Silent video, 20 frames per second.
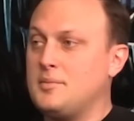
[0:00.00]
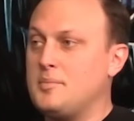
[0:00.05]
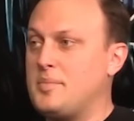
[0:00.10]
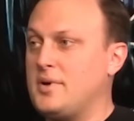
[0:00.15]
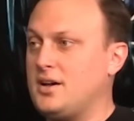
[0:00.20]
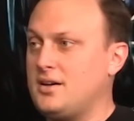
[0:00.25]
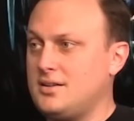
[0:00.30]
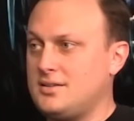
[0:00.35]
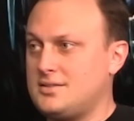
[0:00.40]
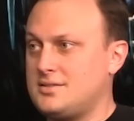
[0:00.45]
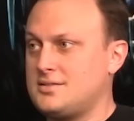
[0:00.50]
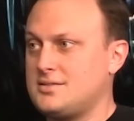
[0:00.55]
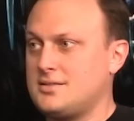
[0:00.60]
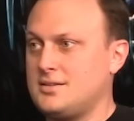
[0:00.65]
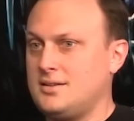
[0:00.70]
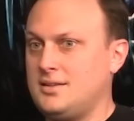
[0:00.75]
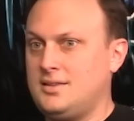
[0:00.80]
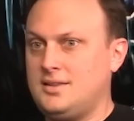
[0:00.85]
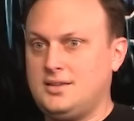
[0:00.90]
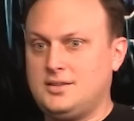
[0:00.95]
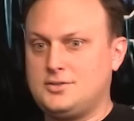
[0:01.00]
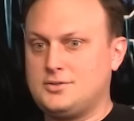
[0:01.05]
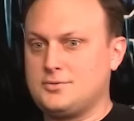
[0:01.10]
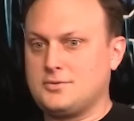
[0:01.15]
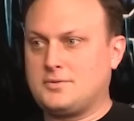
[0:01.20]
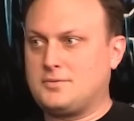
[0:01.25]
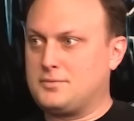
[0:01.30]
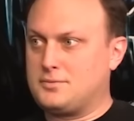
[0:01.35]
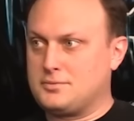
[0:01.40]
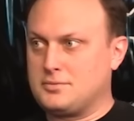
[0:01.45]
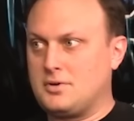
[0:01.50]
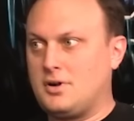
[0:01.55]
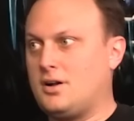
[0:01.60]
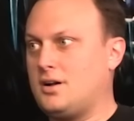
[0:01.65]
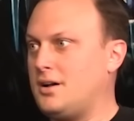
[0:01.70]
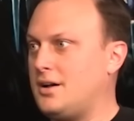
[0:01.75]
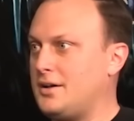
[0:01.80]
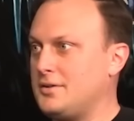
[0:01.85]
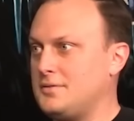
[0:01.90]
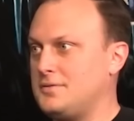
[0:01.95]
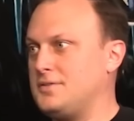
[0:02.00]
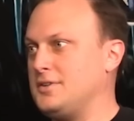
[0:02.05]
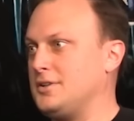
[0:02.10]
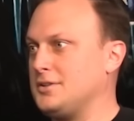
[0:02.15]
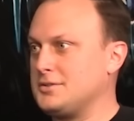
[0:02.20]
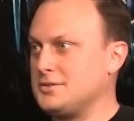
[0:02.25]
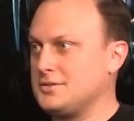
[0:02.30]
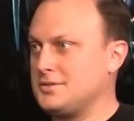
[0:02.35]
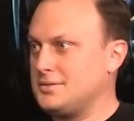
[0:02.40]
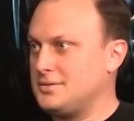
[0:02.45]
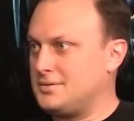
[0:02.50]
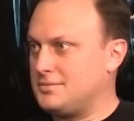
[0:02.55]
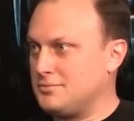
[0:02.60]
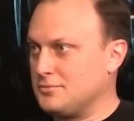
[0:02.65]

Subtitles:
but this sort of raw, unfiltered,